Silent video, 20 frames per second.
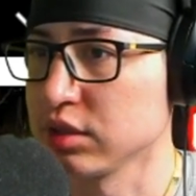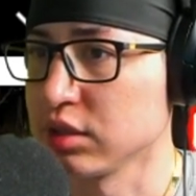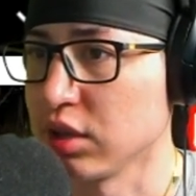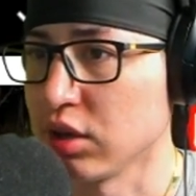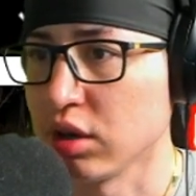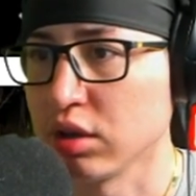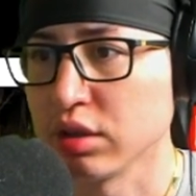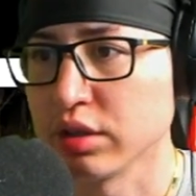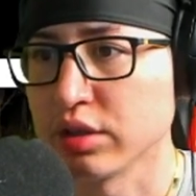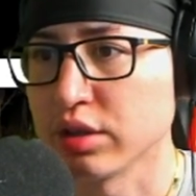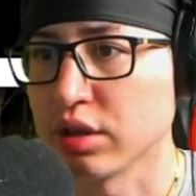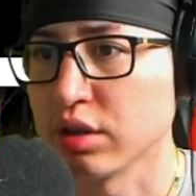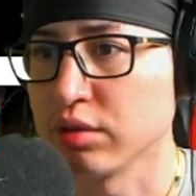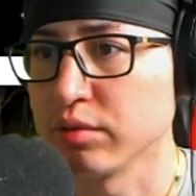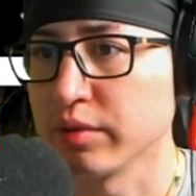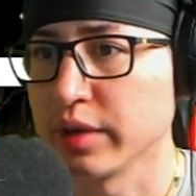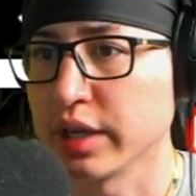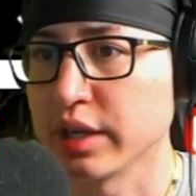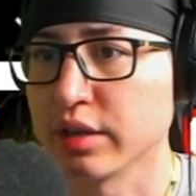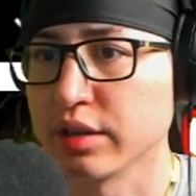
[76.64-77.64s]
all in all,
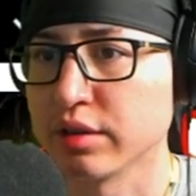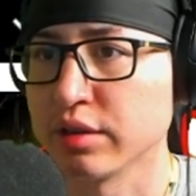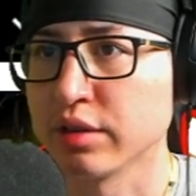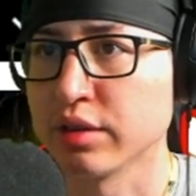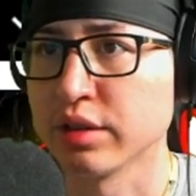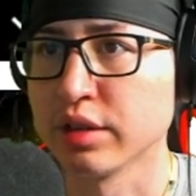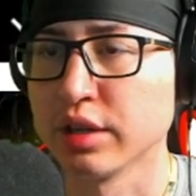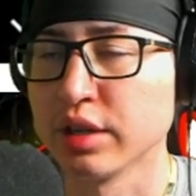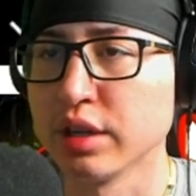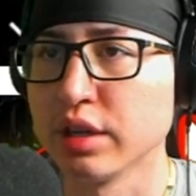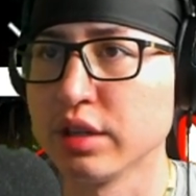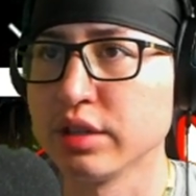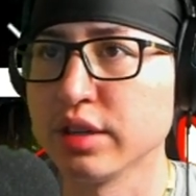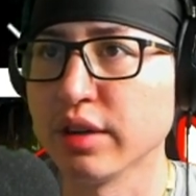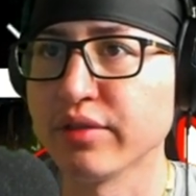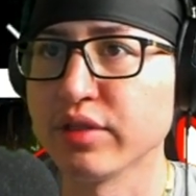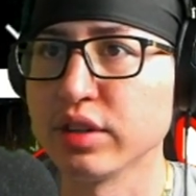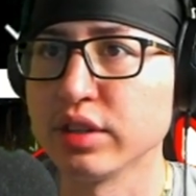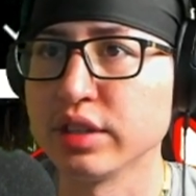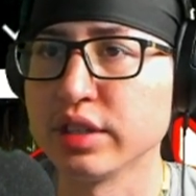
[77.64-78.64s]
we can
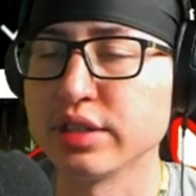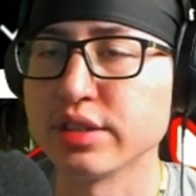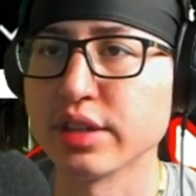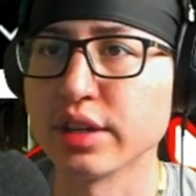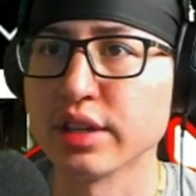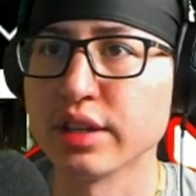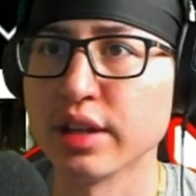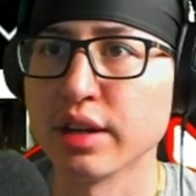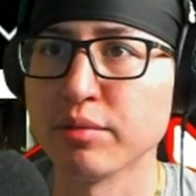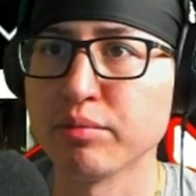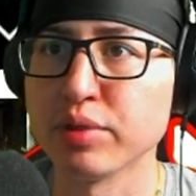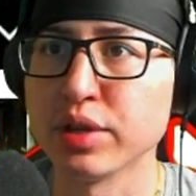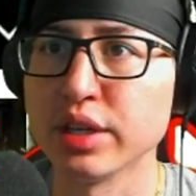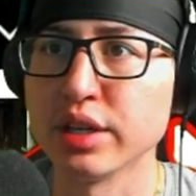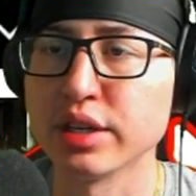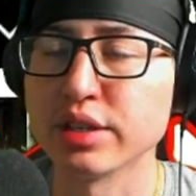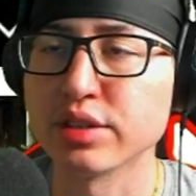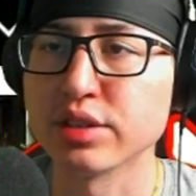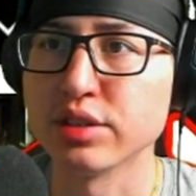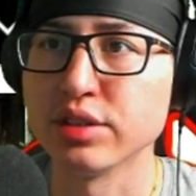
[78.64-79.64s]
definitely say that
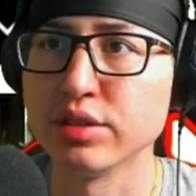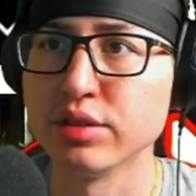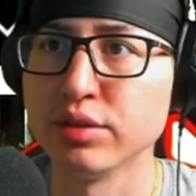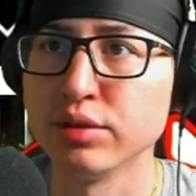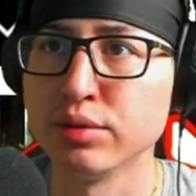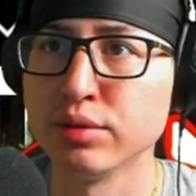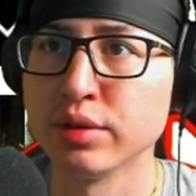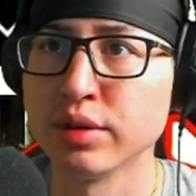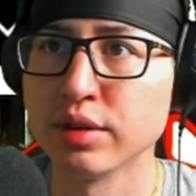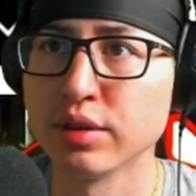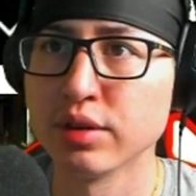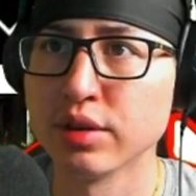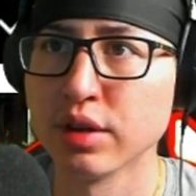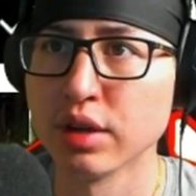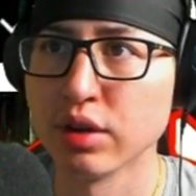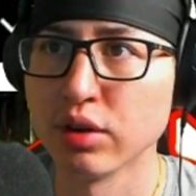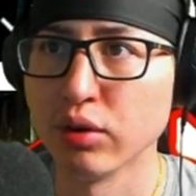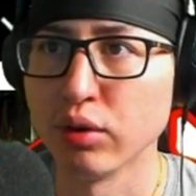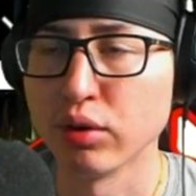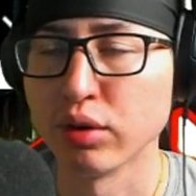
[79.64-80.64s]
PS2,
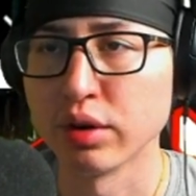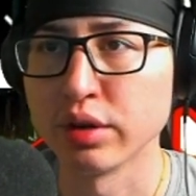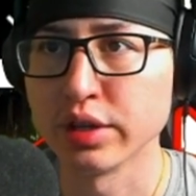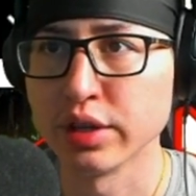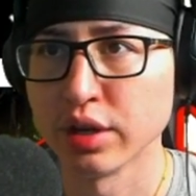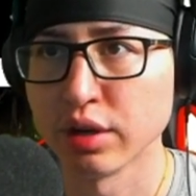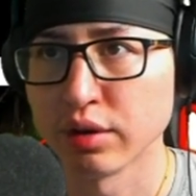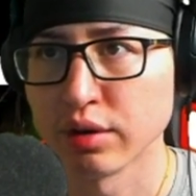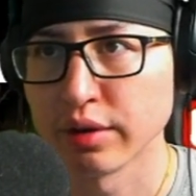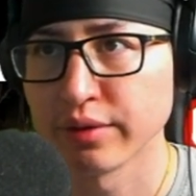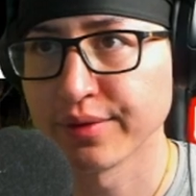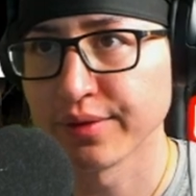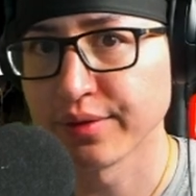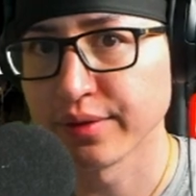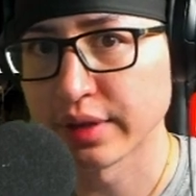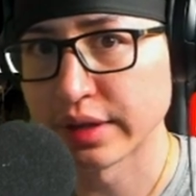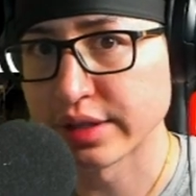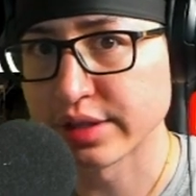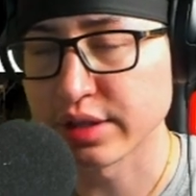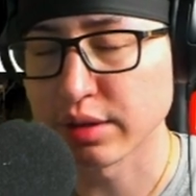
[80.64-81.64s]
or, if
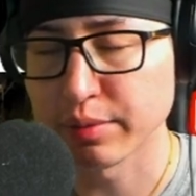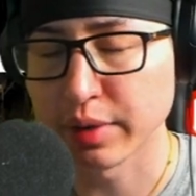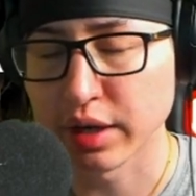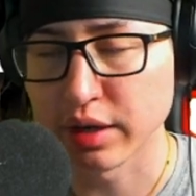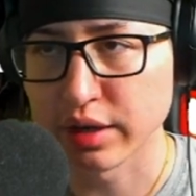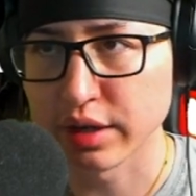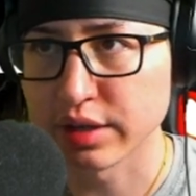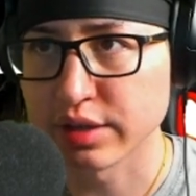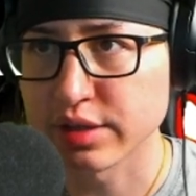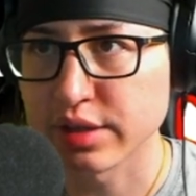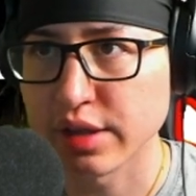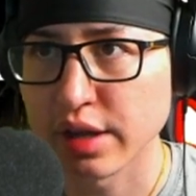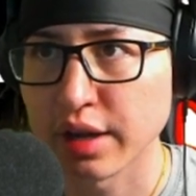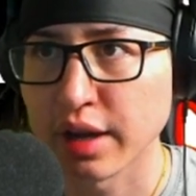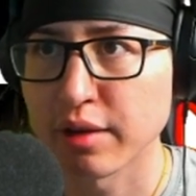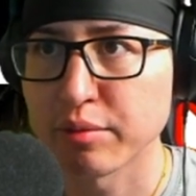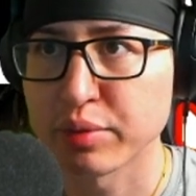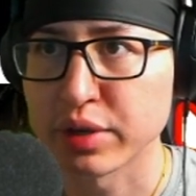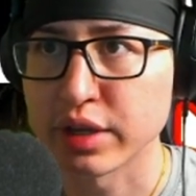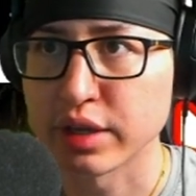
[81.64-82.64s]
in some areas they
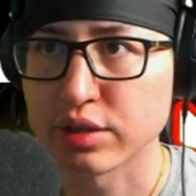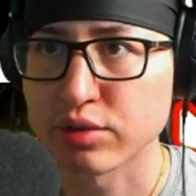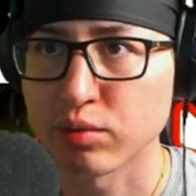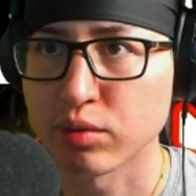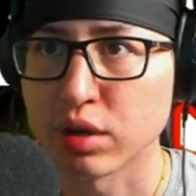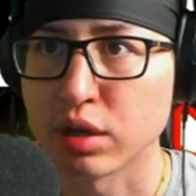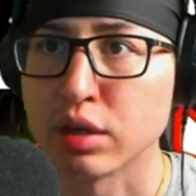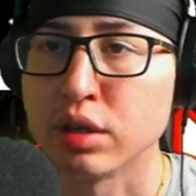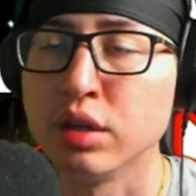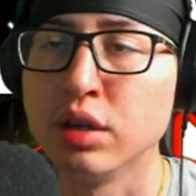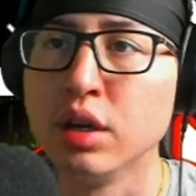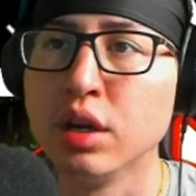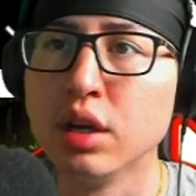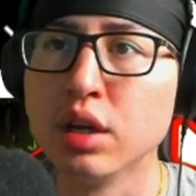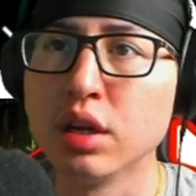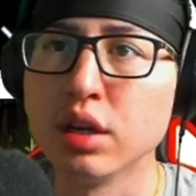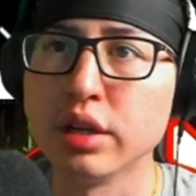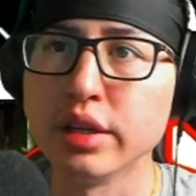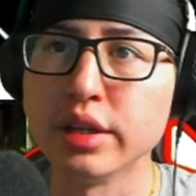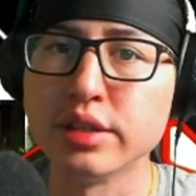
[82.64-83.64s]
have PS1,
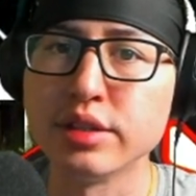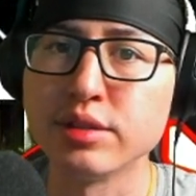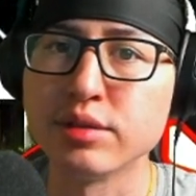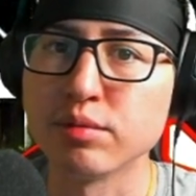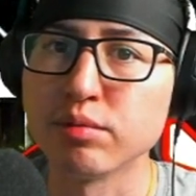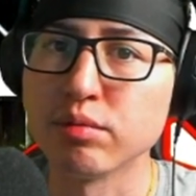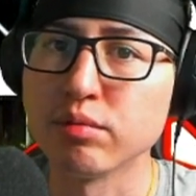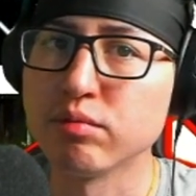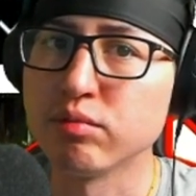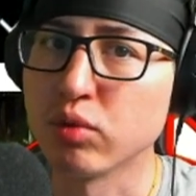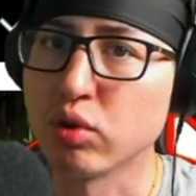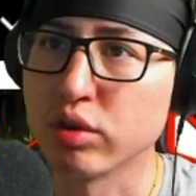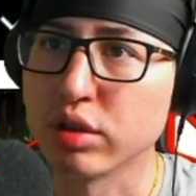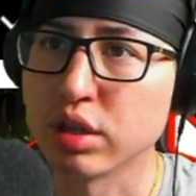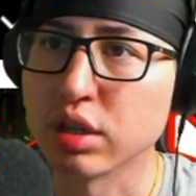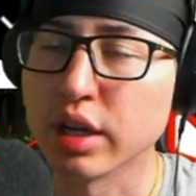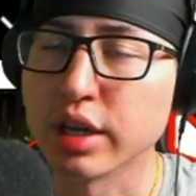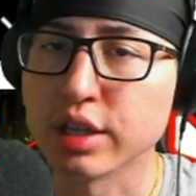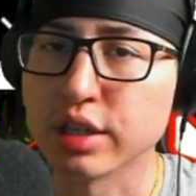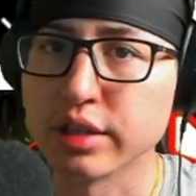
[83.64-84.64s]
is more than
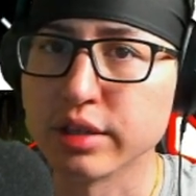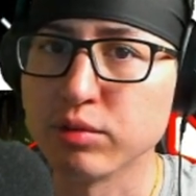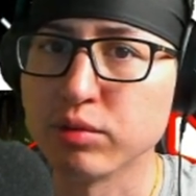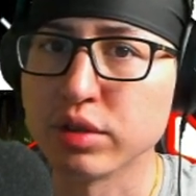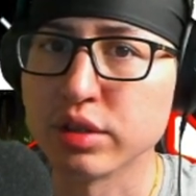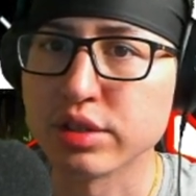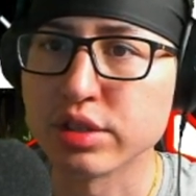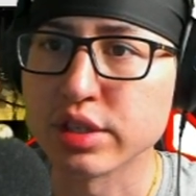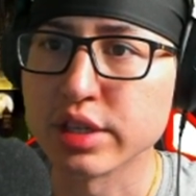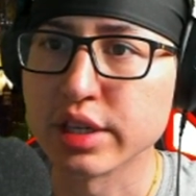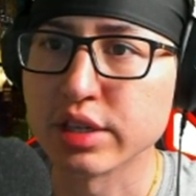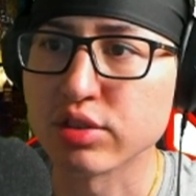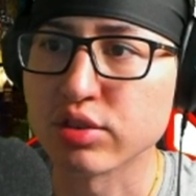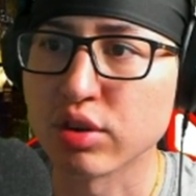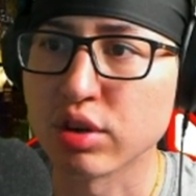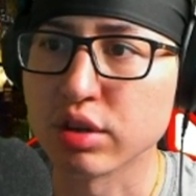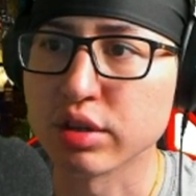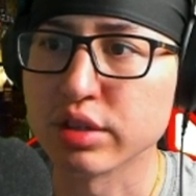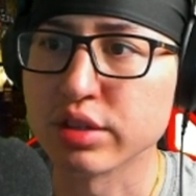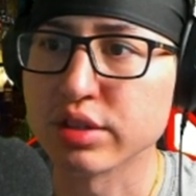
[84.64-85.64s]
likely one of Snake's
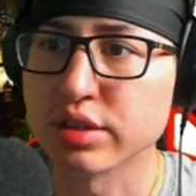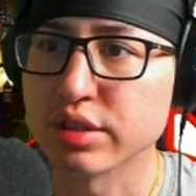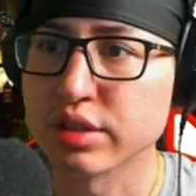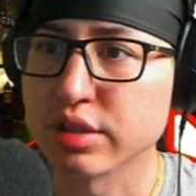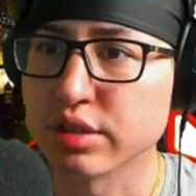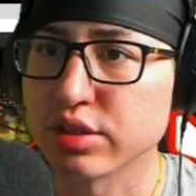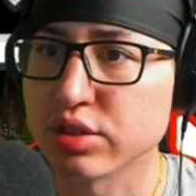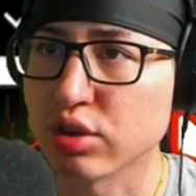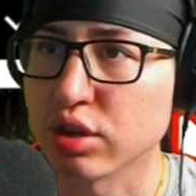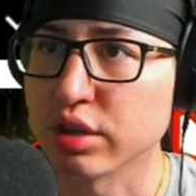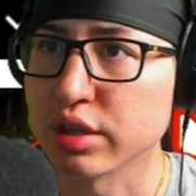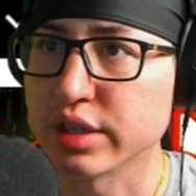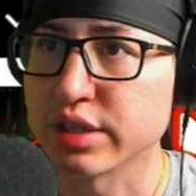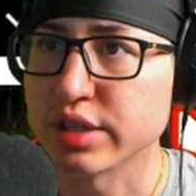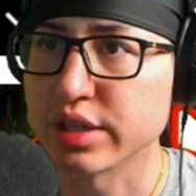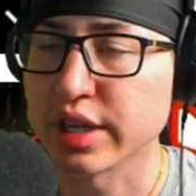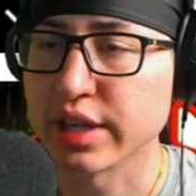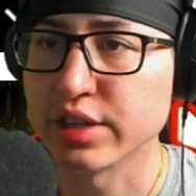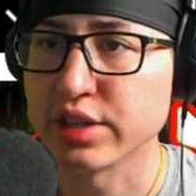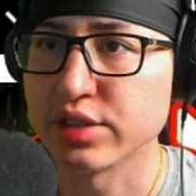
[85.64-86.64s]
strongest
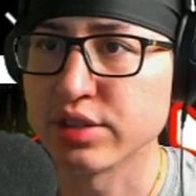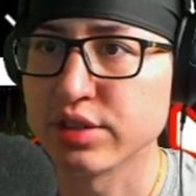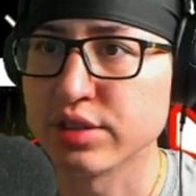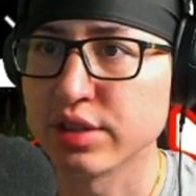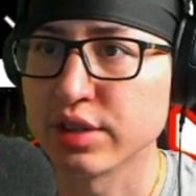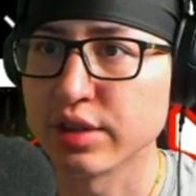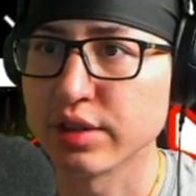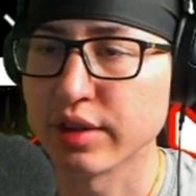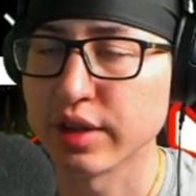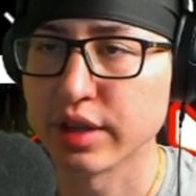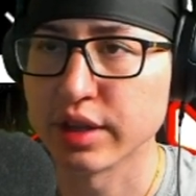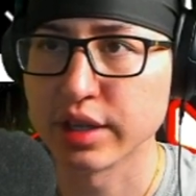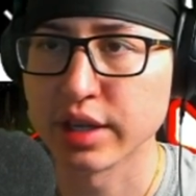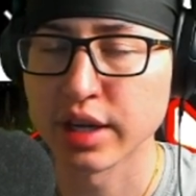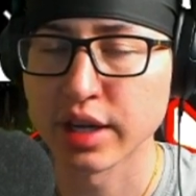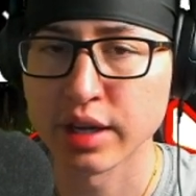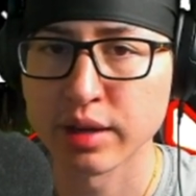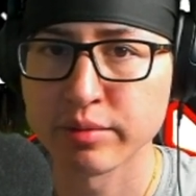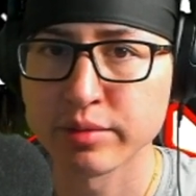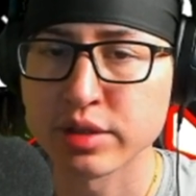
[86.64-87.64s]
stages in the
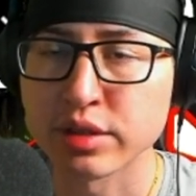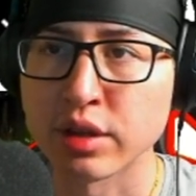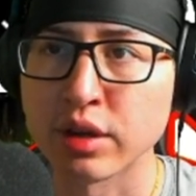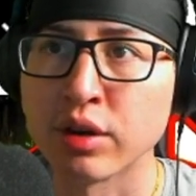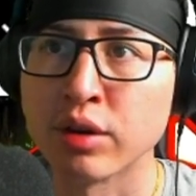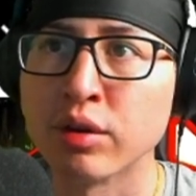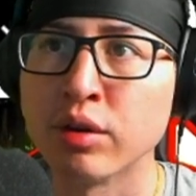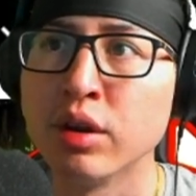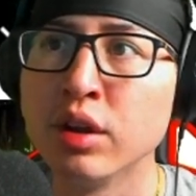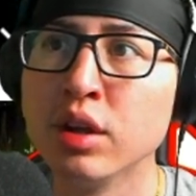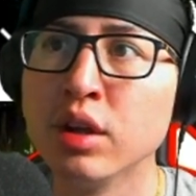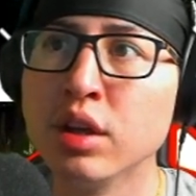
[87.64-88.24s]
game. So,